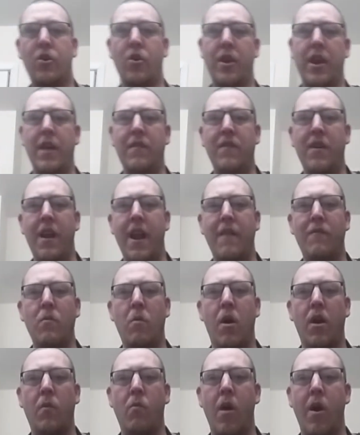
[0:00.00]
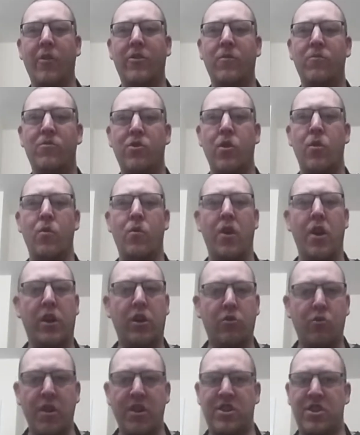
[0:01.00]
Good evening, everyone, and welcome to
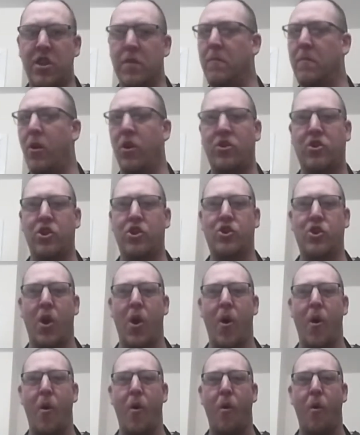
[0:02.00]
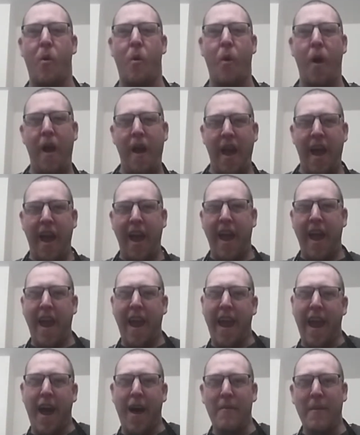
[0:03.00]
the Chris the Butcher Show!
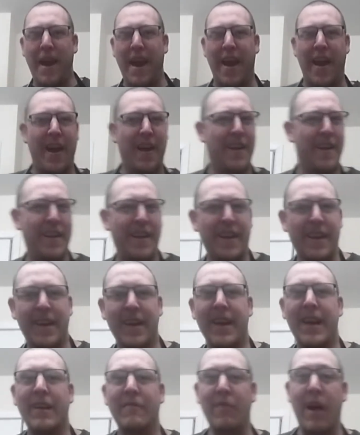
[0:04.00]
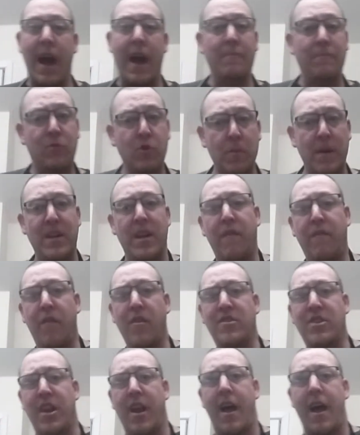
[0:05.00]
Hey, I'm here! Right, something
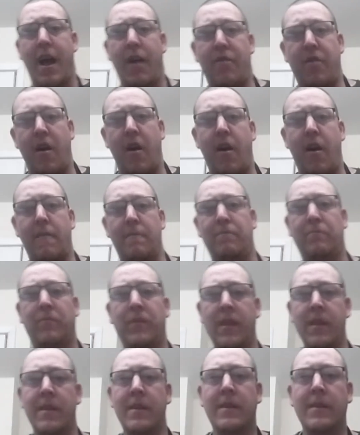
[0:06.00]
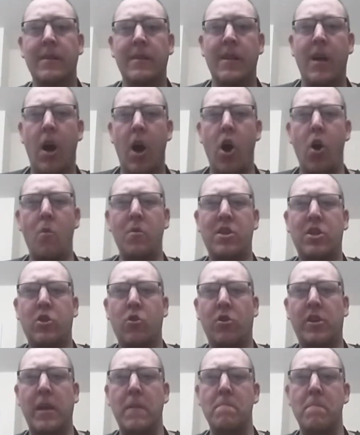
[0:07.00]
different tonight, I thought. Always
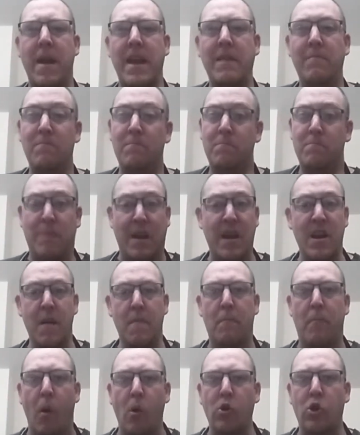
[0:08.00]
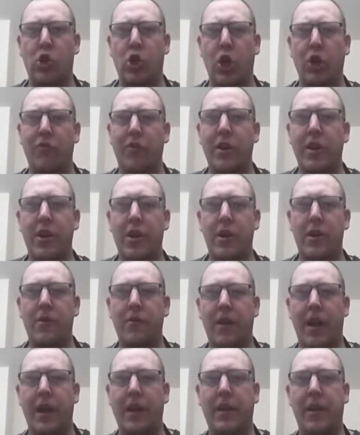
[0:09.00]
cooking meat, being a butcher and
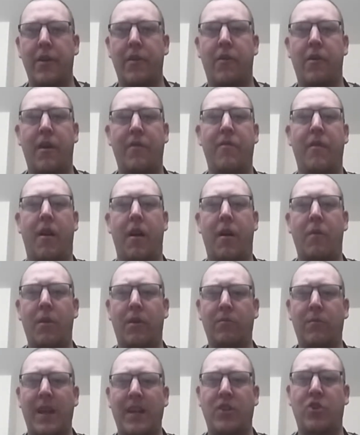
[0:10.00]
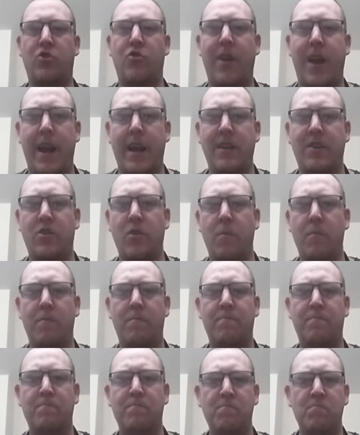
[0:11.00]
all that, you know. I thought, well, let's try
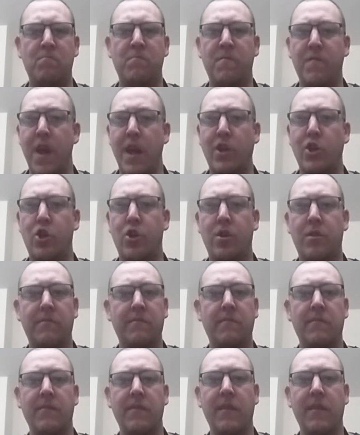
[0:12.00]
some fish.